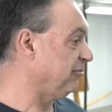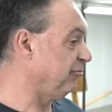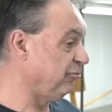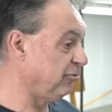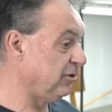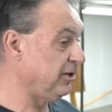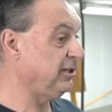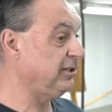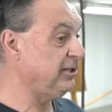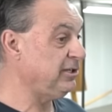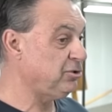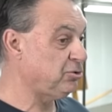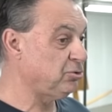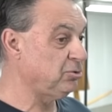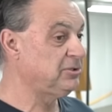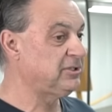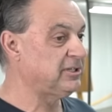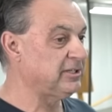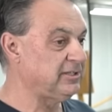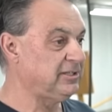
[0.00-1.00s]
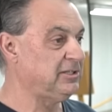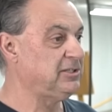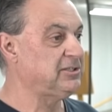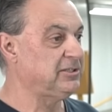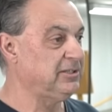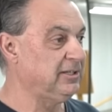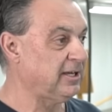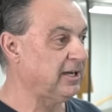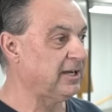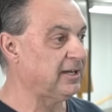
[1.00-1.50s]
a really good
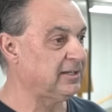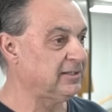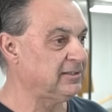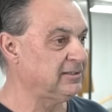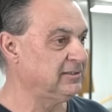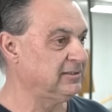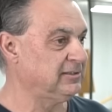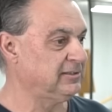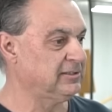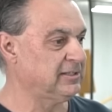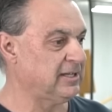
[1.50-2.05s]
condition car.